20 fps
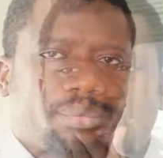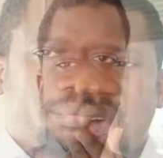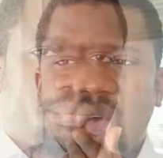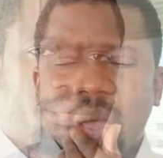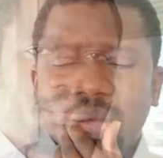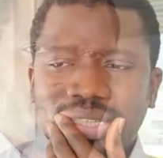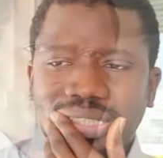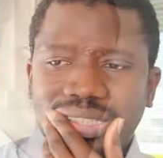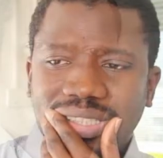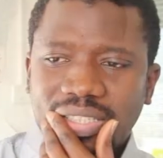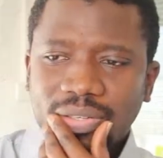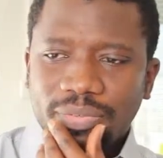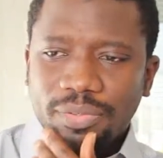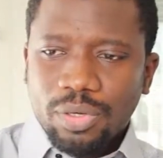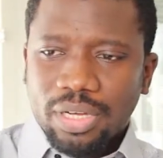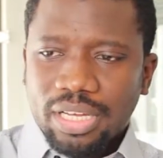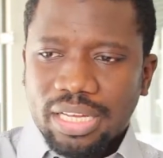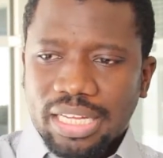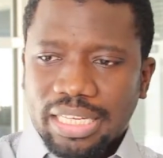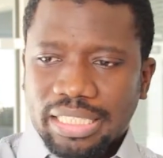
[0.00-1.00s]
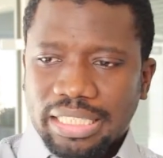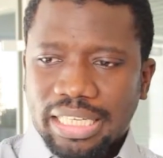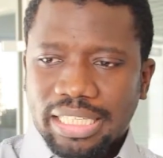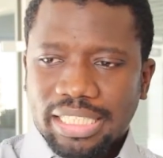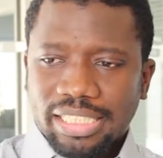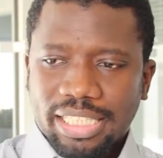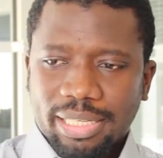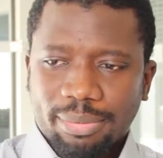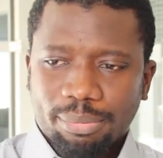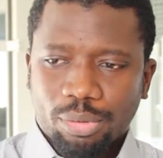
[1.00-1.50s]
I'll just give you an
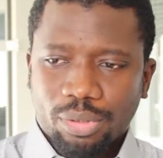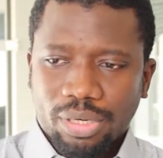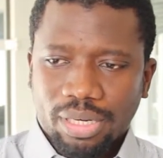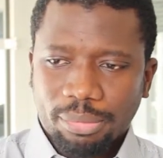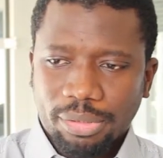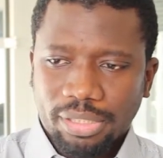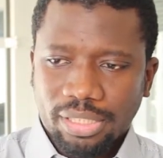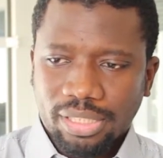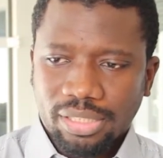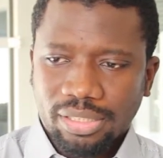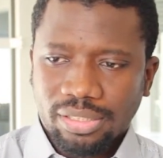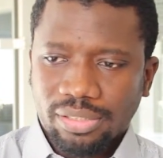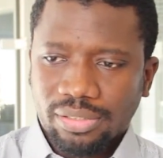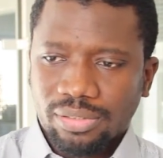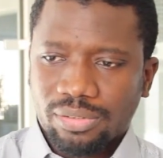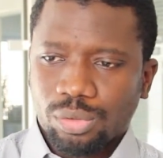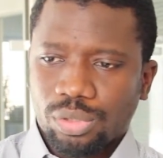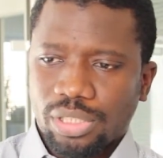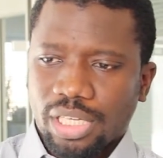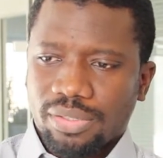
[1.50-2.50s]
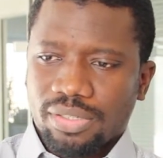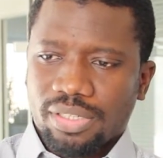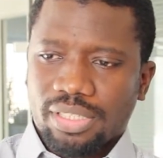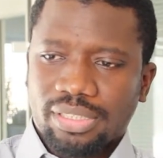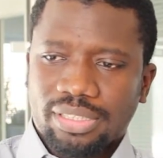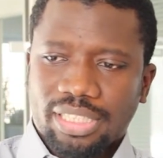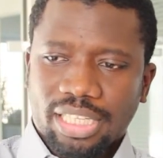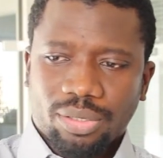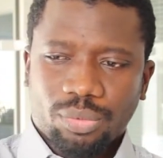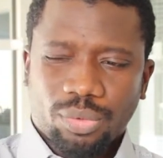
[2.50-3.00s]
example. I mean, in
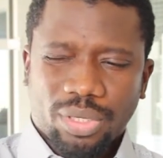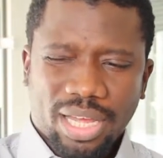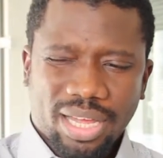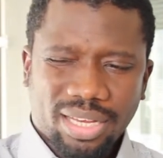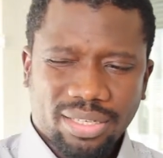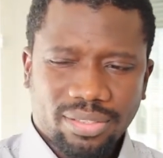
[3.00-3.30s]
2010, we